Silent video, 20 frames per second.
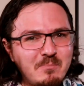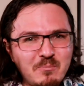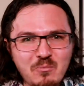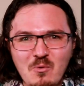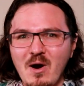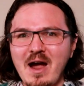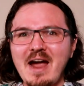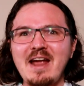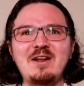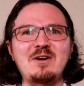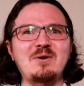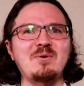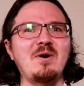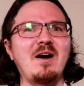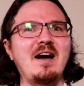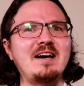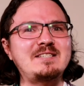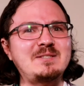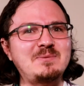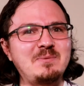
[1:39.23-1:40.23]
Right
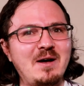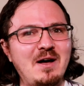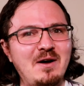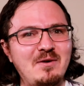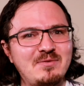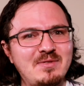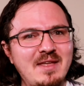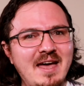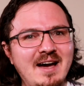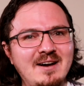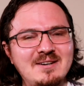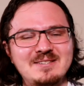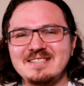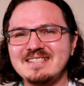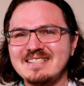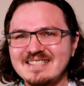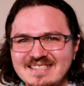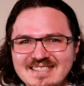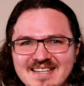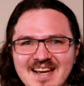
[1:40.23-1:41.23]
across
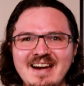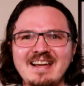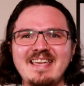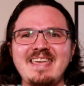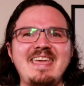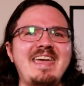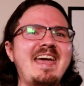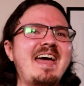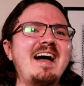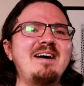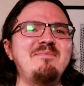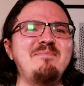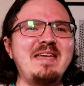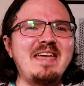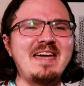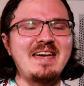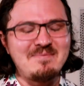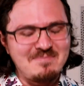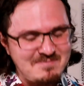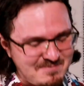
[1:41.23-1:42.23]
12,000. Duck yeah,
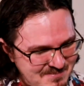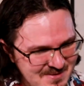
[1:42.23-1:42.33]
man.